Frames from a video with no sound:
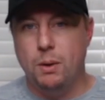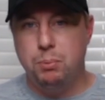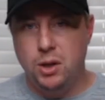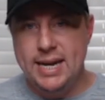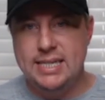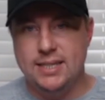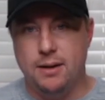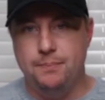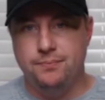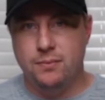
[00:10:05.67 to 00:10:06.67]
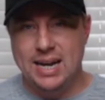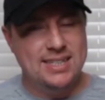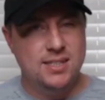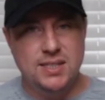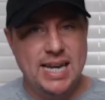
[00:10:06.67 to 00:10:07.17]
replace them.
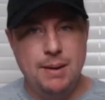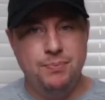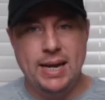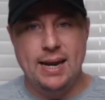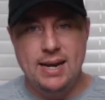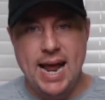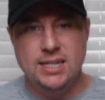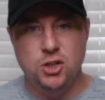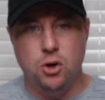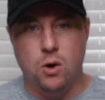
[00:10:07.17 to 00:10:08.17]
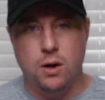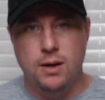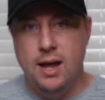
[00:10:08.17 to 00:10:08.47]
It's the same thing in NASCAR.